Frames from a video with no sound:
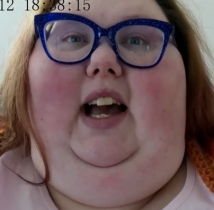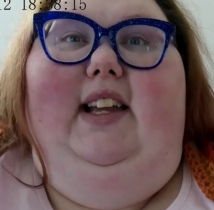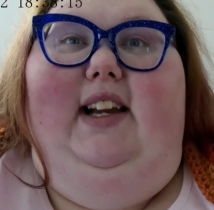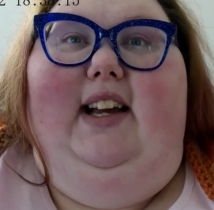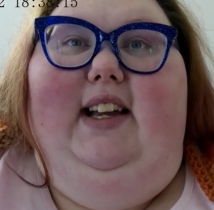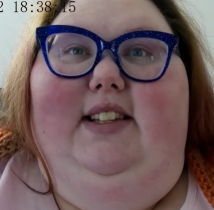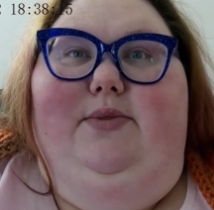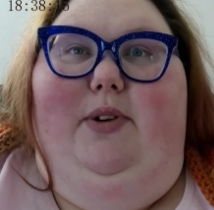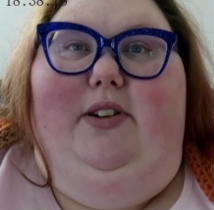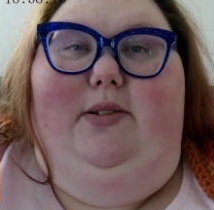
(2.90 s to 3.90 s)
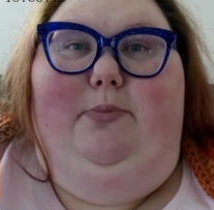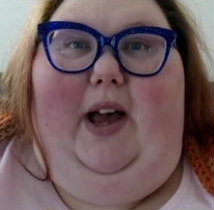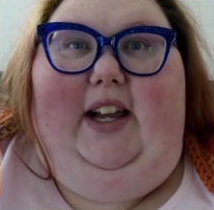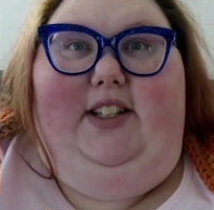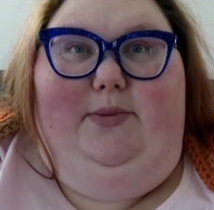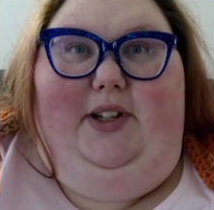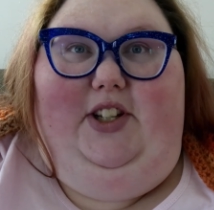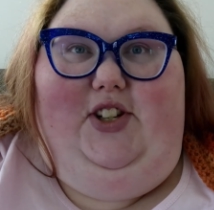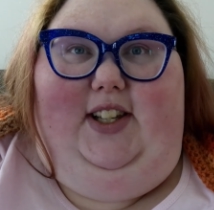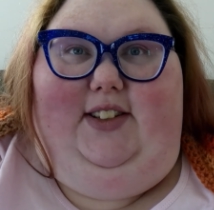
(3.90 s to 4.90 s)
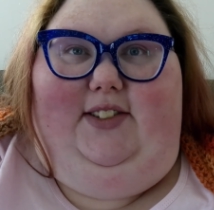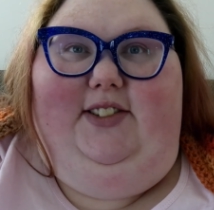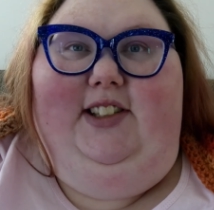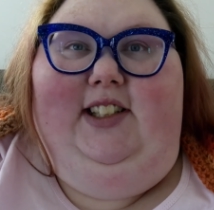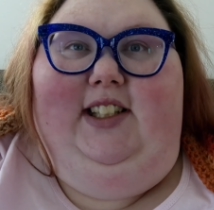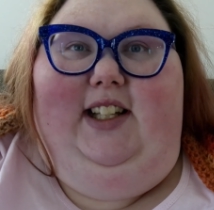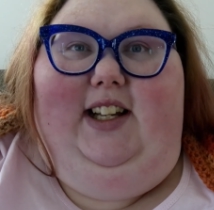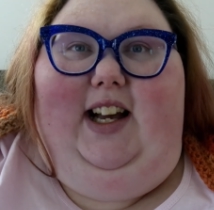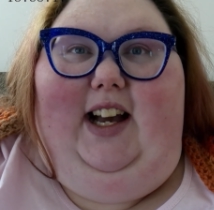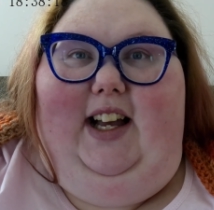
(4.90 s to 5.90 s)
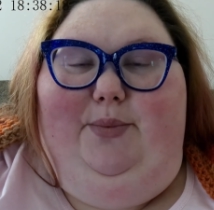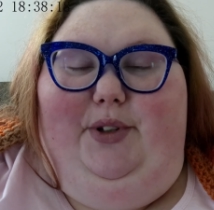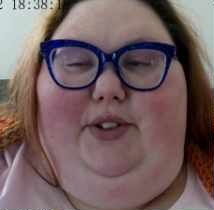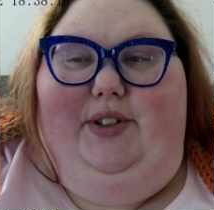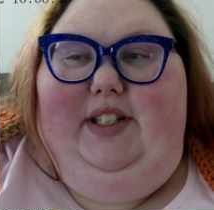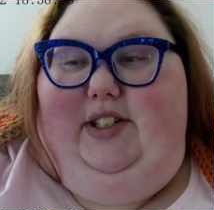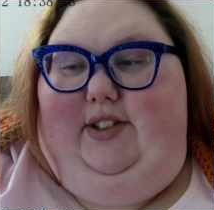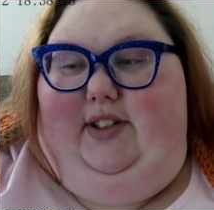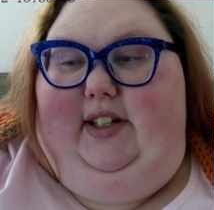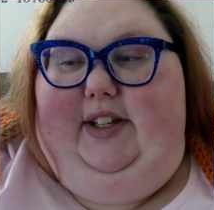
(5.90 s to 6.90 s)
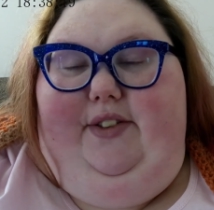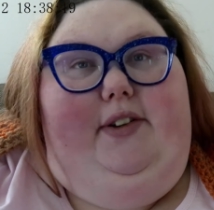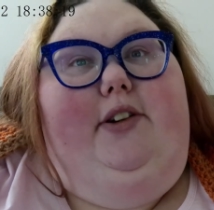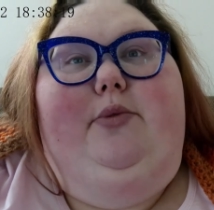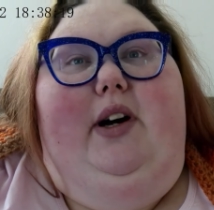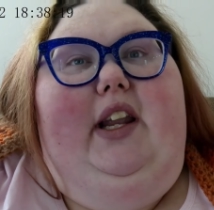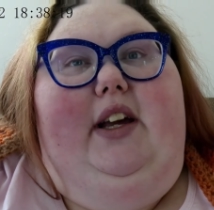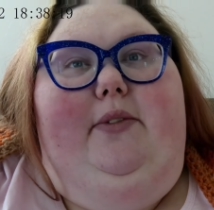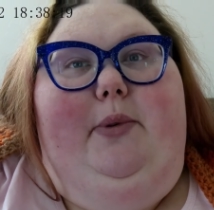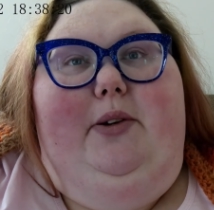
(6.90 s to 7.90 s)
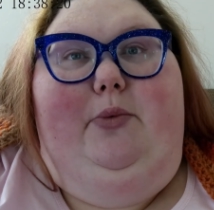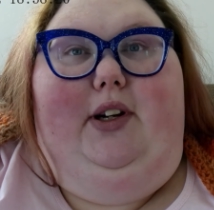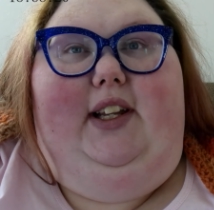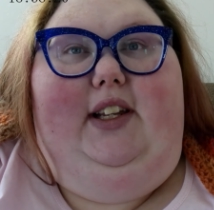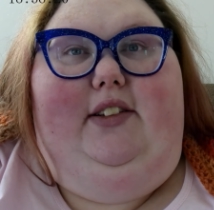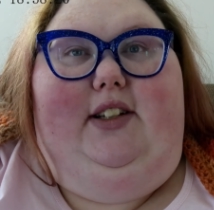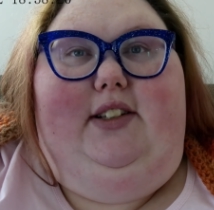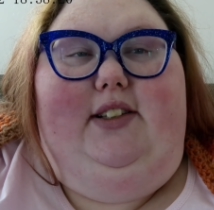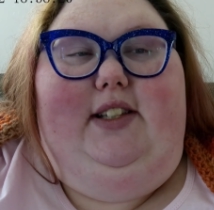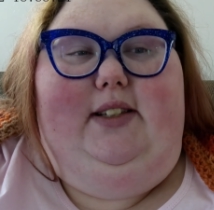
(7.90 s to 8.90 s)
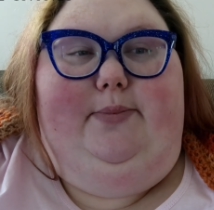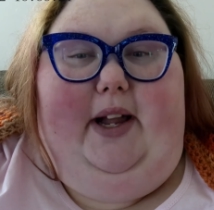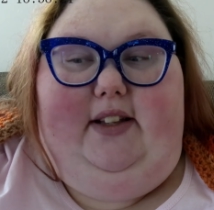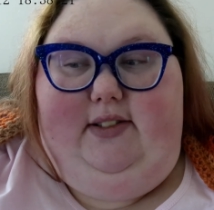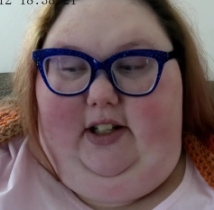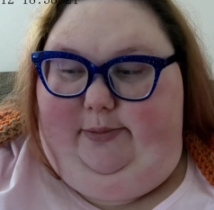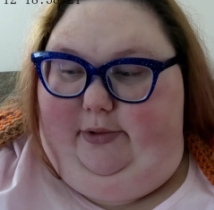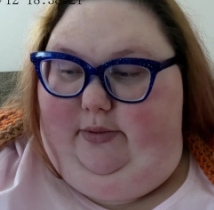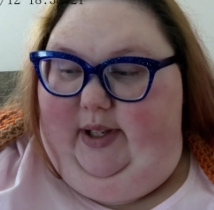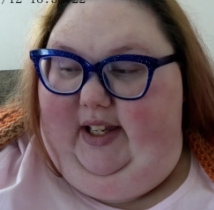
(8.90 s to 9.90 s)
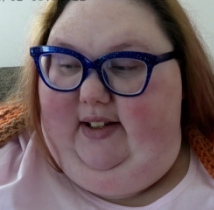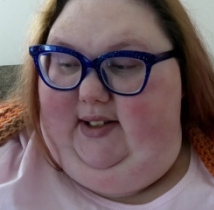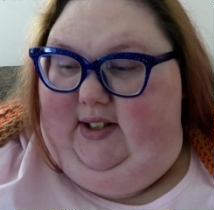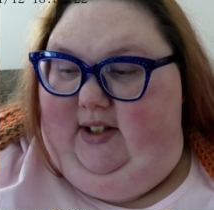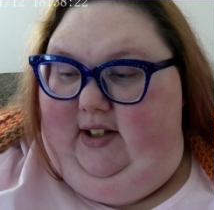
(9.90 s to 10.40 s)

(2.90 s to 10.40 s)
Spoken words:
Hi guys, welcome back to my channel. I'm going to talk you through what I've been working on these past couple weeks.